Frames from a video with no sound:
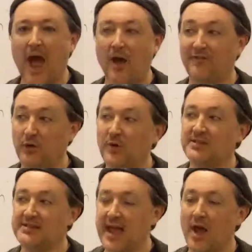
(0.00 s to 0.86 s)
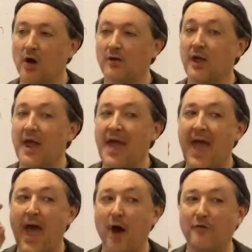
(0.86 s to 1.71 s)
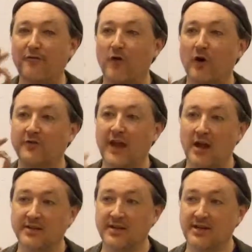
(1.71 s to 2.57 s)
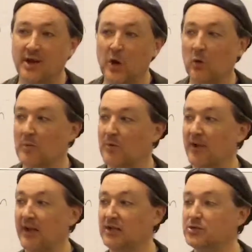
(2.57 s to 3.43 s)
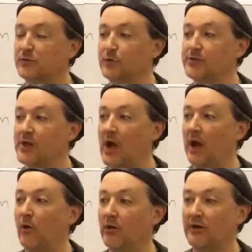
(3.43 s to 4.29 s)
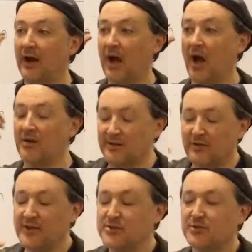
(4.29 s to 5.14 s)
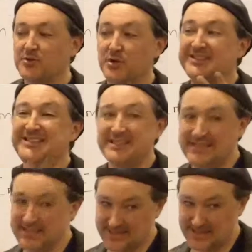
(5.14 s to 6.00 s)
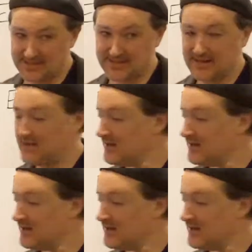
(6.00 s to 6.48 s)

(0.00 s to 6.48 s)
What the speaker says: If he went down, how far down did he go? Remember, intervals, our intervals are distances.